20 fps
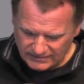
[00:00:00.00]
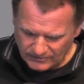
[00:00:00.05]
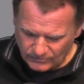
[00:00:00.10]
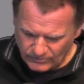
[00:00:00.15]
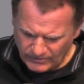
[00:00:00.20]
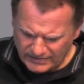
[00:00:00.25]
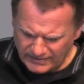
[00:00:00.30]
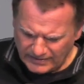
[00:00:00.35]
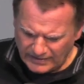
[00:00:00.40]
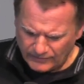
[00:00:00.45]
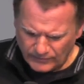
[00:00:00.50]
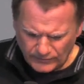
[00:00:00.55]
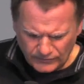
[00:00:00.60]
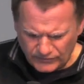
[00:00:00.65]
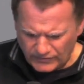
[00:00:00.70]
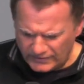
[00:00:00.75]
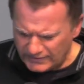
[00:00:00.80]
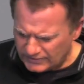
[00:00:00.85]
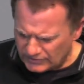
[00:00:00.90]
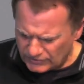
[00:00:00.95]
We can have a
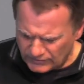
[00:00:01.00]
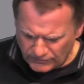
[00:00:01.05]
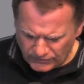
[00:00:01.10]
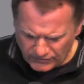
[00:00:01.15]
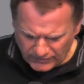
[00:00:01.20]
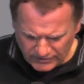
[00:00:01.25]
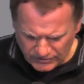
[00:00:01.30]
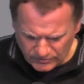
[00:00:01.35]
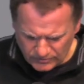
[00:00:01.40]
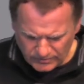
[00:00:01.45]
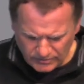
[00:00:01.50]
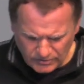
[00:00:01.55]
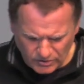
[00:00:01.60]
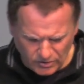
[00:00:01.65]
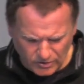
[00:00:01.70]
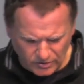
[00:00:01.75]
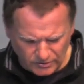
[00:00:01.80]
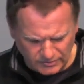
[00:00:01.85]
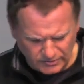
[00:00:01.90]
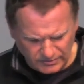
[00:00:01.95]
face-to-face with
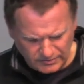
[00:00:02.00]
God.